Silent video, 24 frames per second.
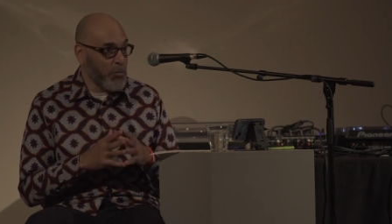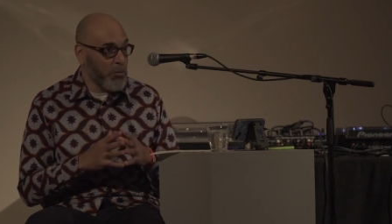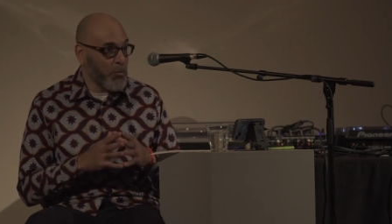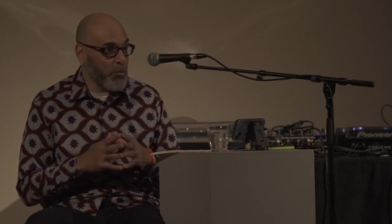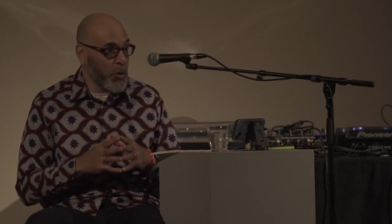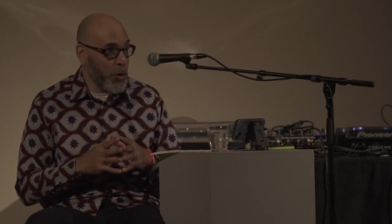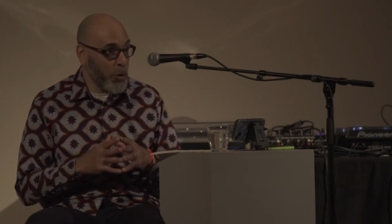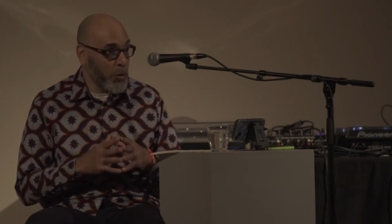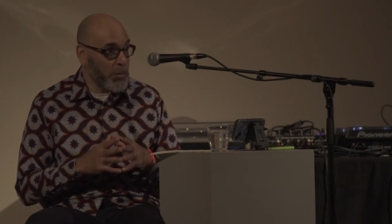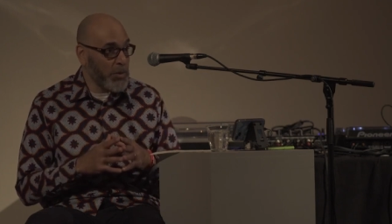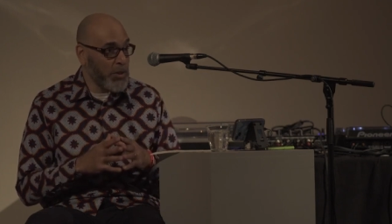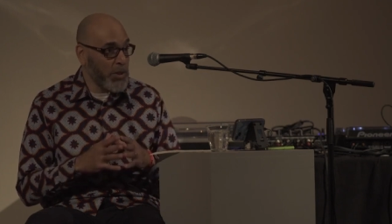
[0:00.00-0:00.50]

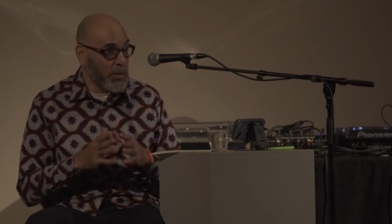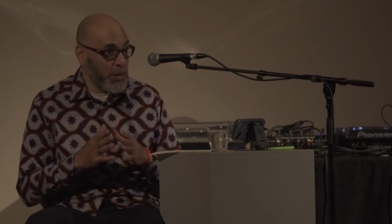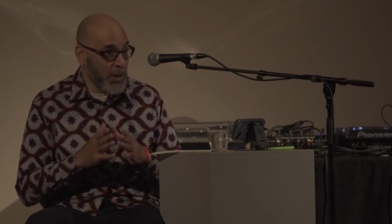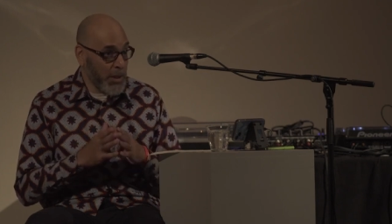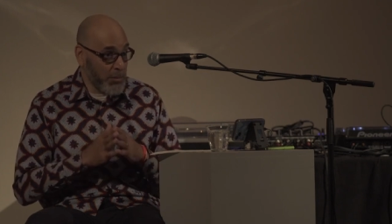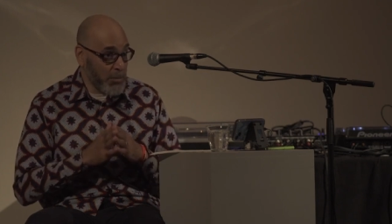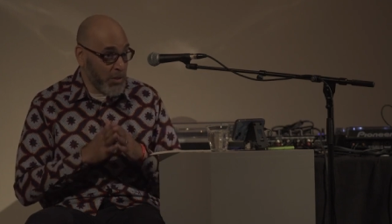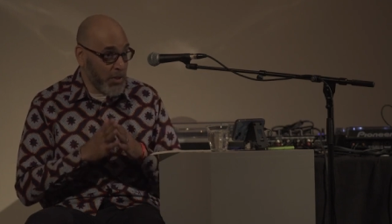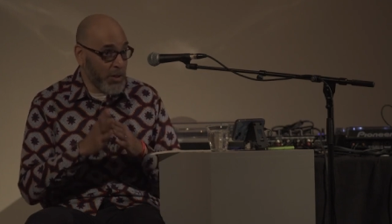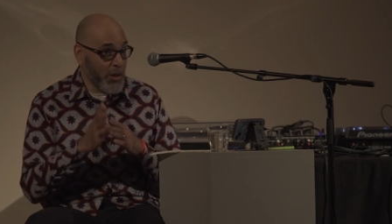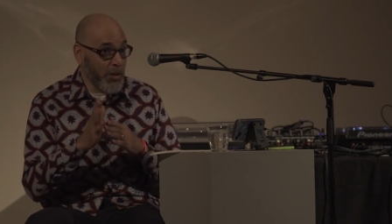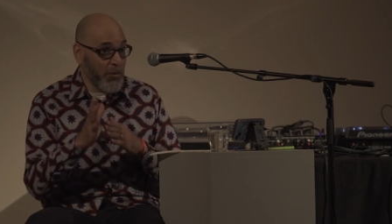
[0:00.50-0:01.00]
Robeson
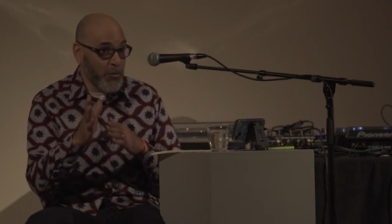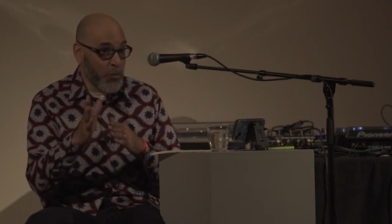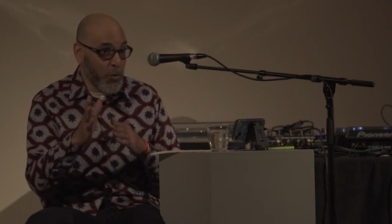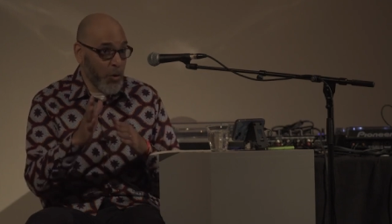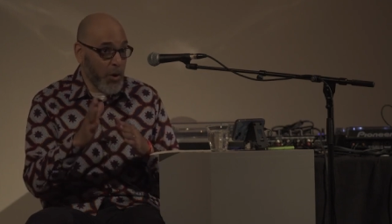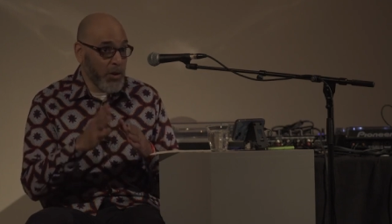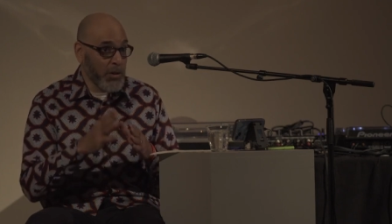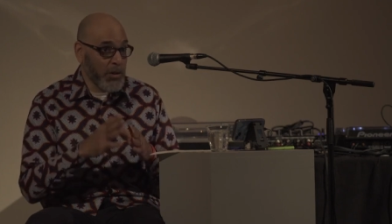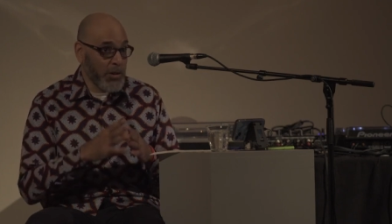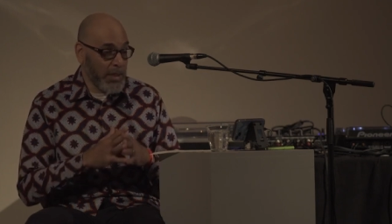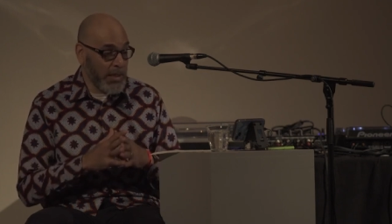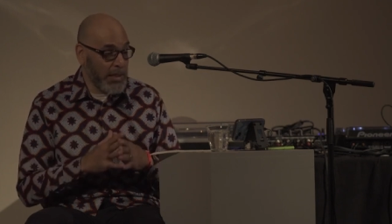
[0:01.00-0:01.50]
himself
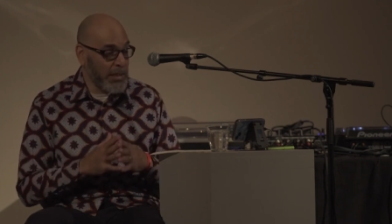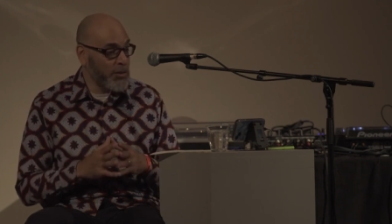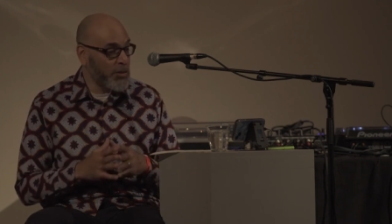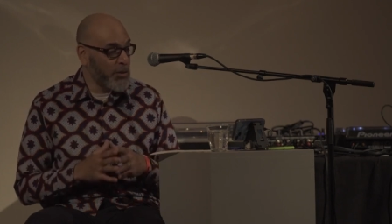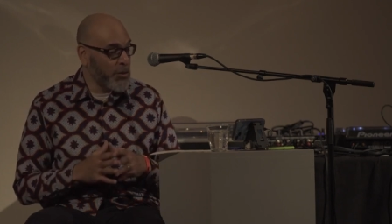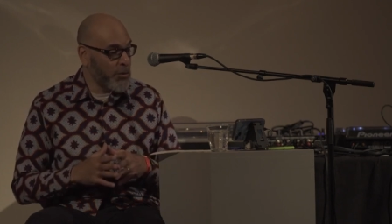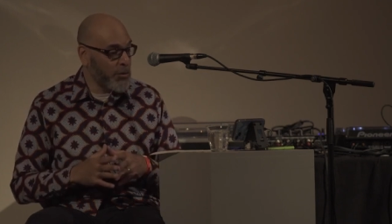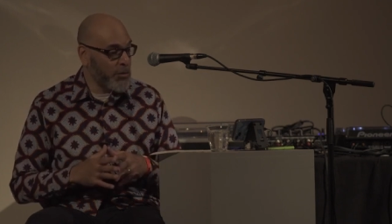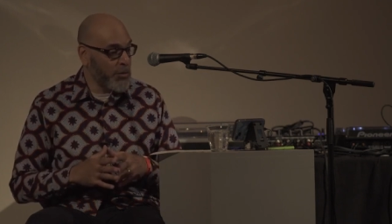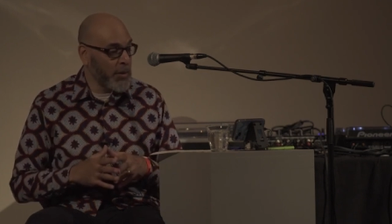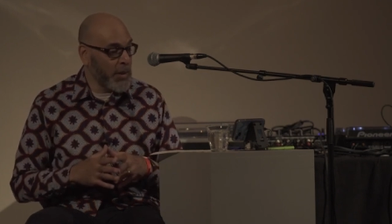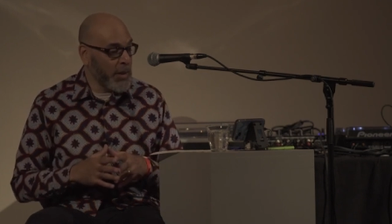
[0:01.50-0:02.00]
walked
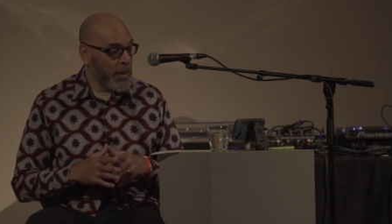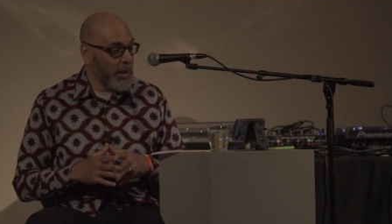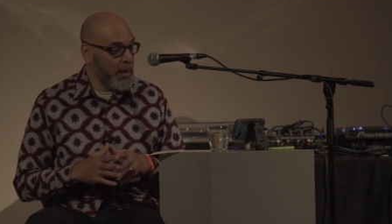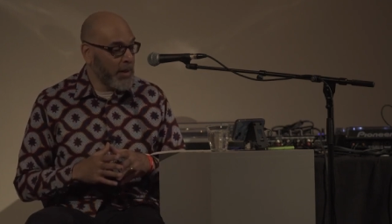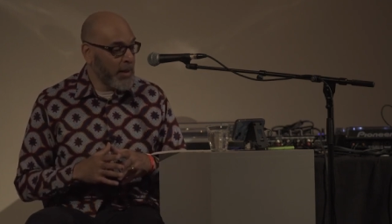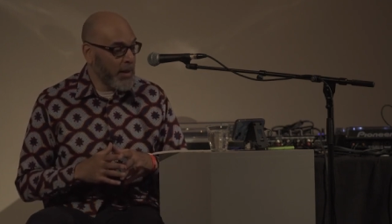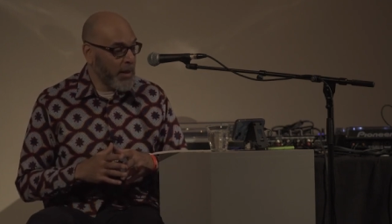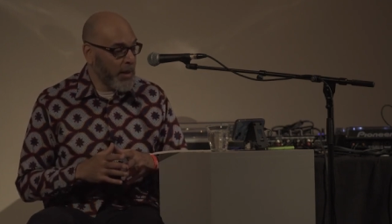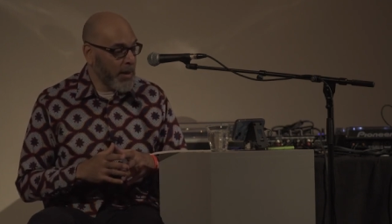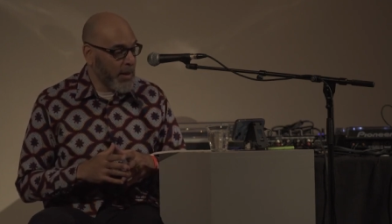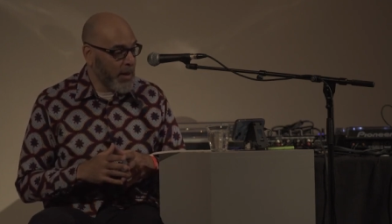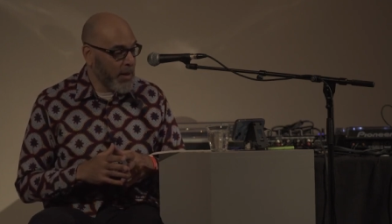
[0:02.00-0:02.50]
into
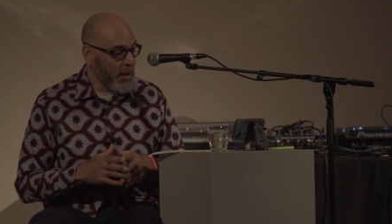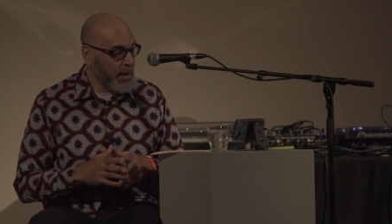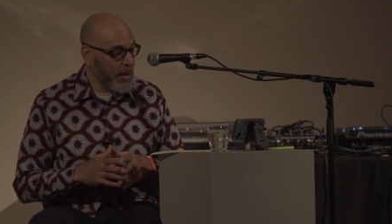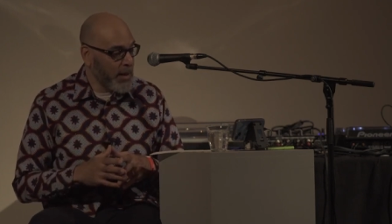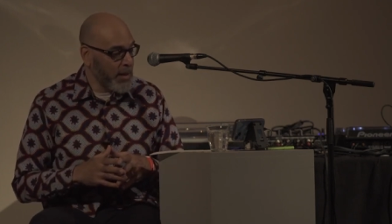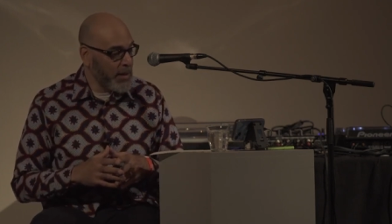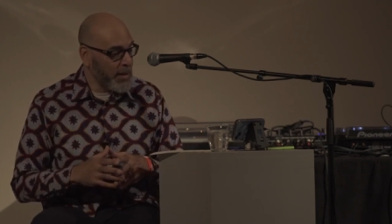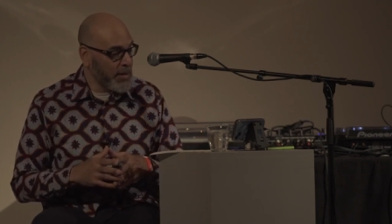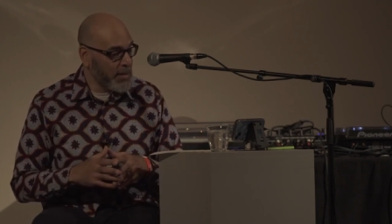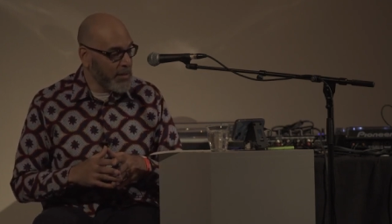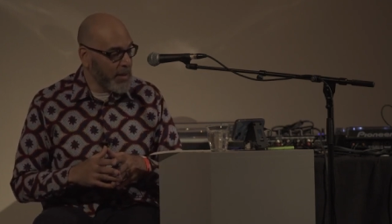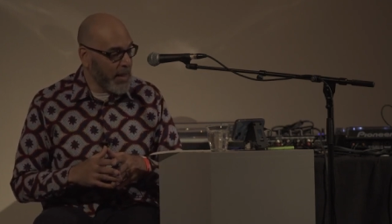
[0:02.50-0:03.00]
uh,
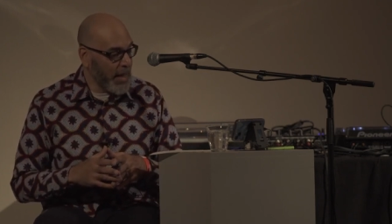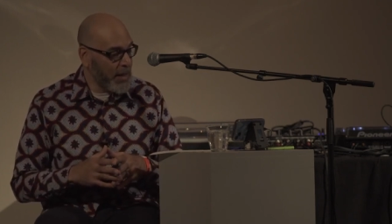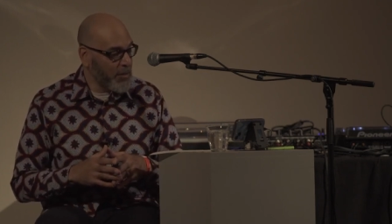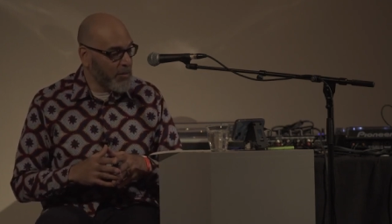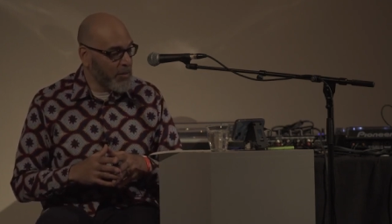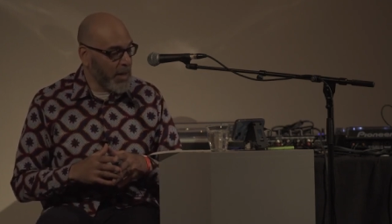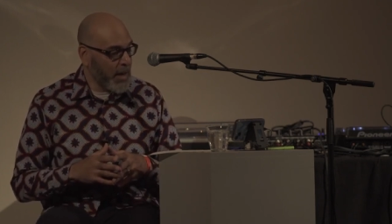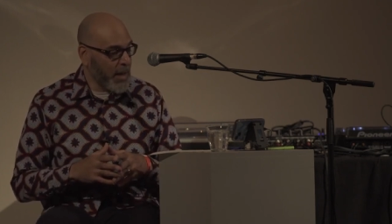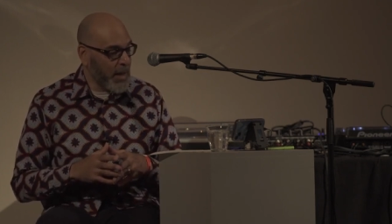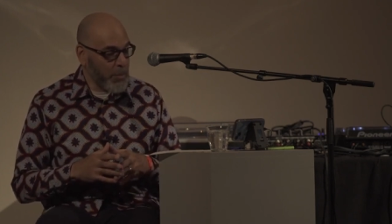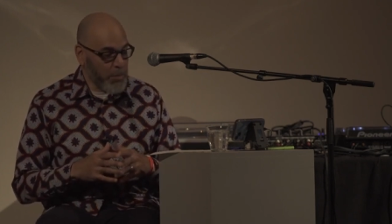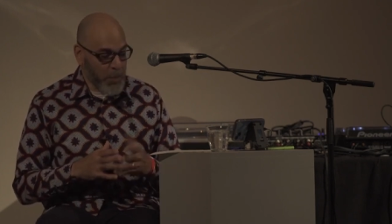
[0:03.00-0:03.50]
in his
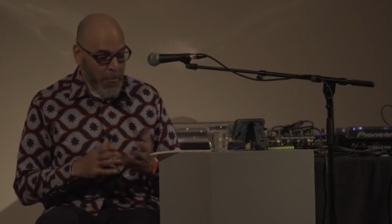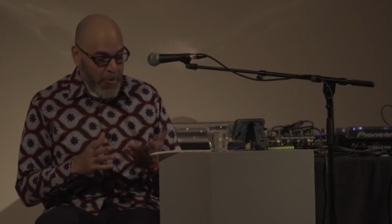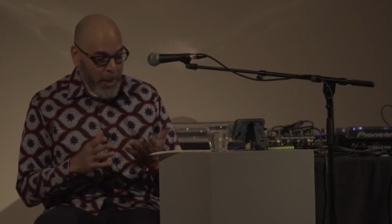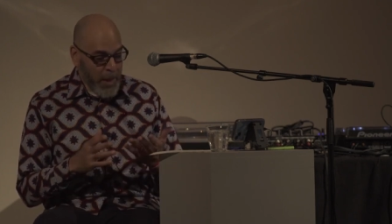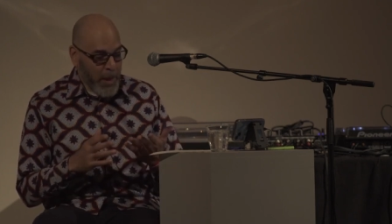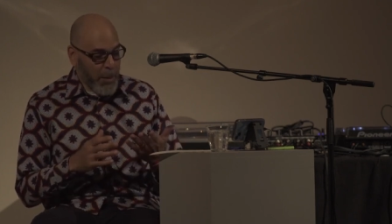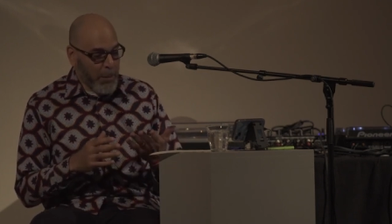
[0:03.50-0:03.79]
lifetime.